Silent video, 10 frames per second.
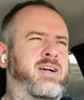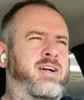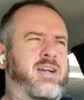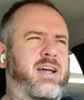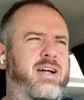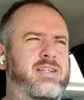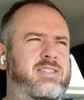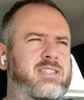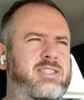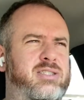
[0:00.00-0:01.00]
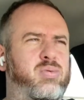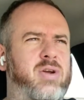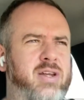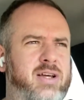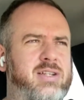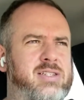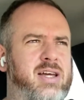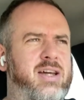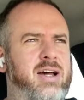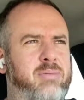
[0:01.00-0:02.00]
it is what it is.
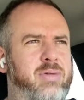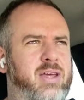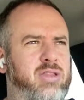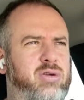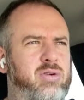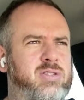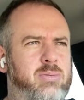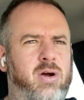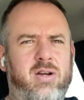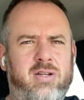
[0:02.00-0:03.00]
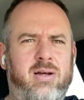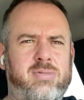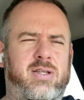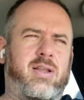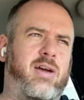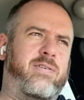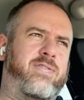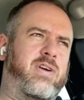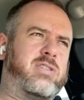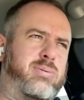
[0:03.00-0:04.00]
It helped me get through some hard times in life,
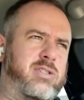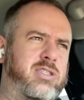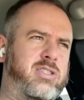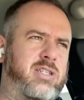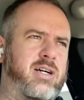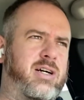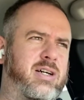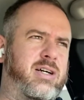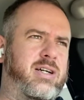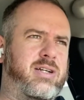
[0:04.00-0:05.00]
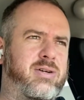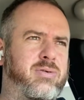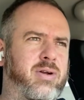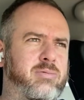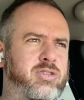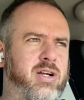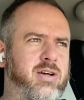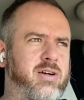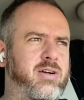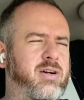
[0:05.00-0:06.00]
especially when I'm trying to
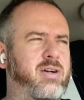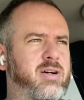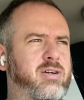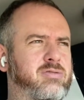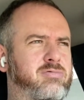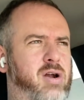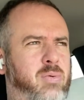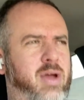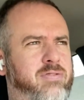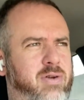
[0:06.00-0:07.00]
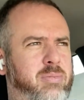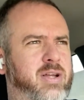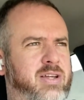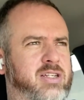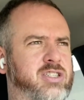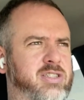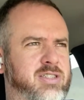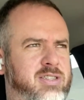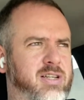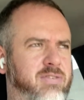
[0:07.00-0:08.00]
run away from addiction
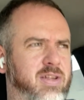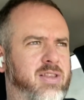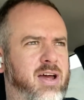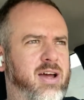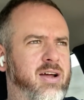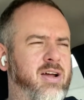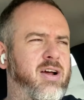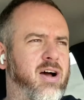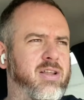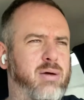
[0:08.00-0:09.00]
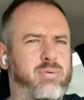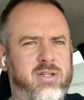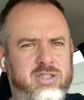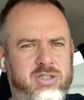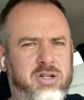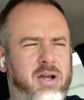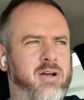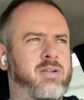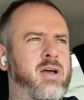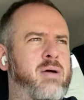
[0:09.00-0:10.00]
and stuff like that on the Appalachian
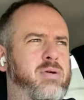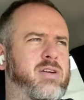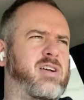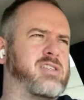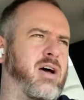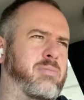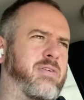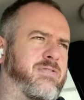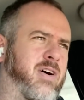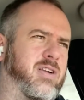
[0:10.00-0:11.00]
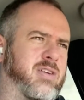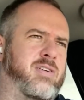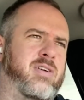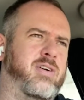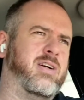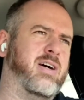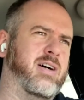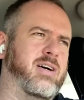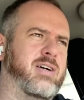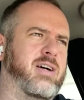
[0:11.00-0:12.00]
Trail. But it also helped me fund
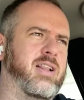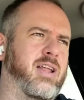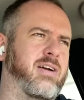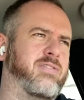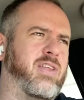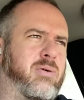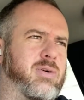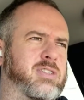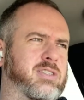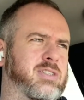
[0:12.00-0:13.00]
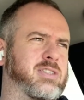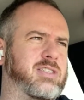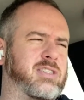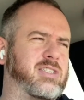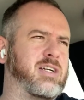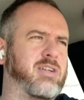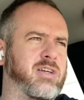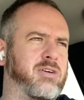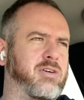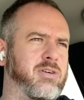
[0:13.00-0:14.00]
a life that wasn't necessarily
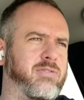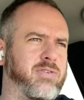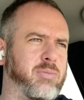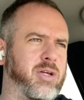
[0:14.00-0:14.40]
good for me.